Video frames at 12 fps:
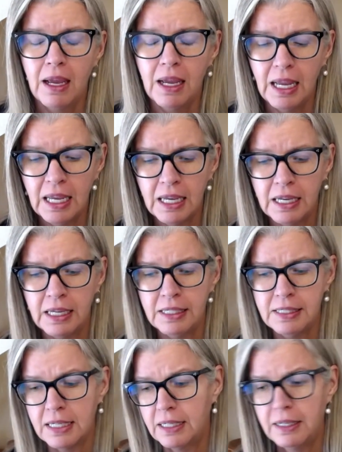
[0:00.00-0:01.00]

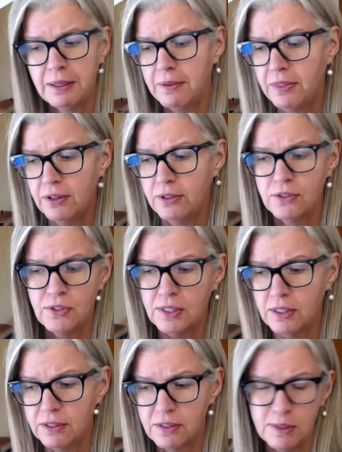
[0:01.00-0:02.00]
And there's
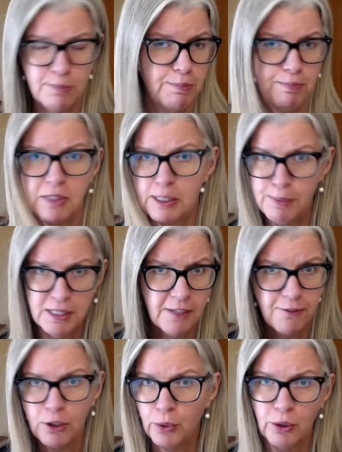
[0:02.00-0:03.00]
a
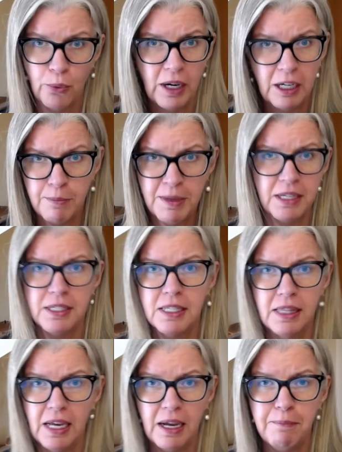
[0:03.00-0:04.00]
specific requirement
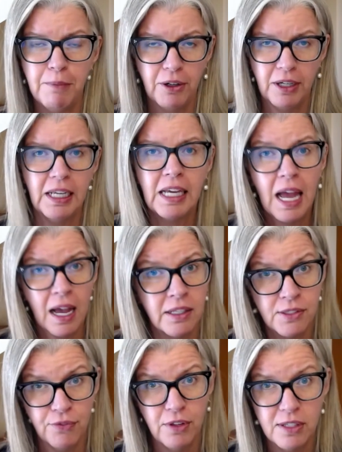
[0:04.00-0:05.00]
that marketing
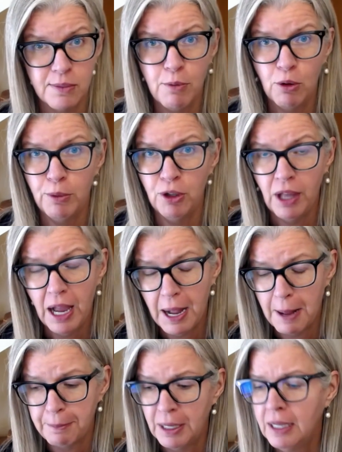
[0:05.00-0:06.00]
has for this mobile
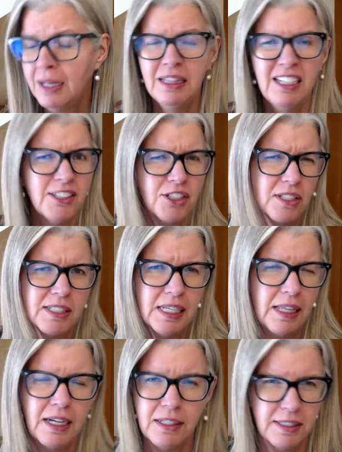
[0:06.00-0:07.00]
app. Let's just
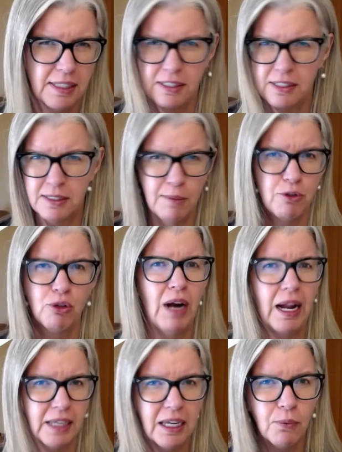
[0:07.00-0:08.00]
say that it's some
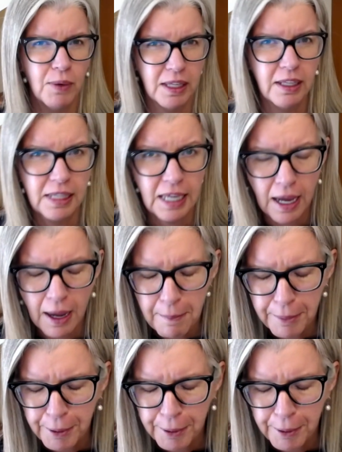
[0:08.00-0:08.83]
tracking within the app.